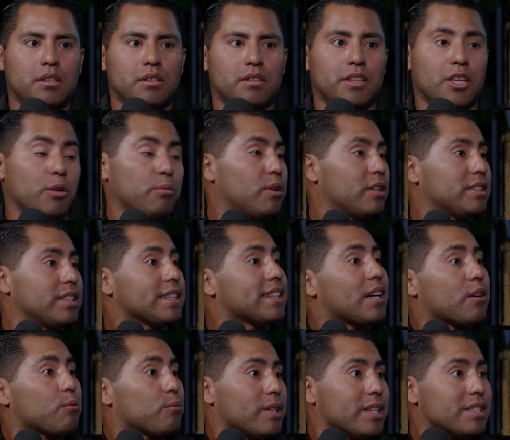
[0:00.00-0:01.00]
they don't want to take
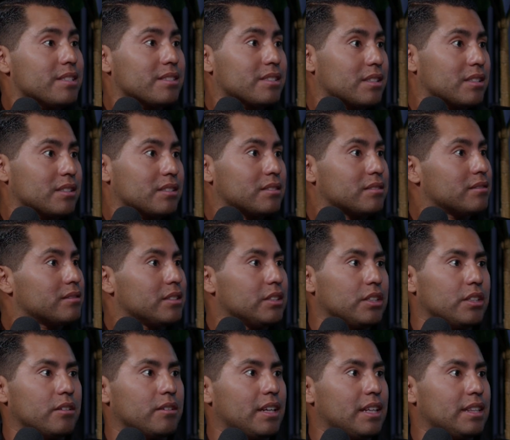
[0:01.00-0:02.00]
that risk, and
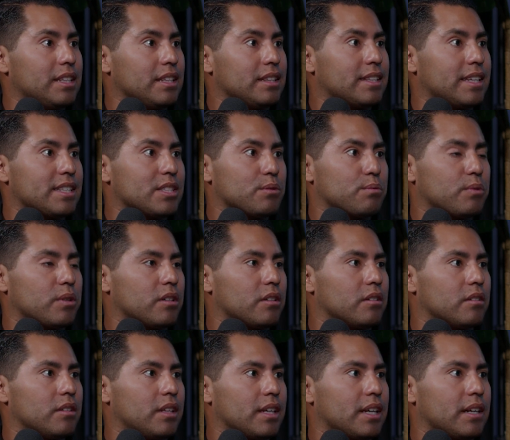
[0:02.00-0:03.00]
I think that's
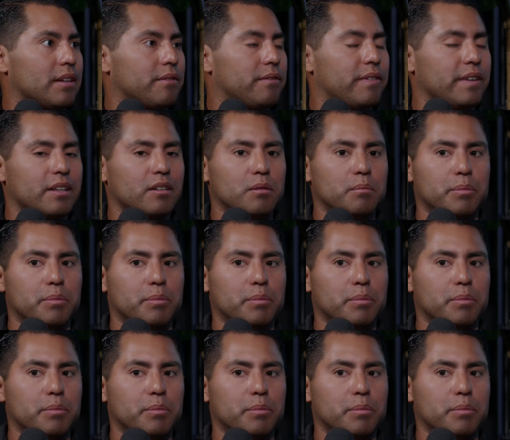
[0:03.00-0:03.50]
where they kind of fail.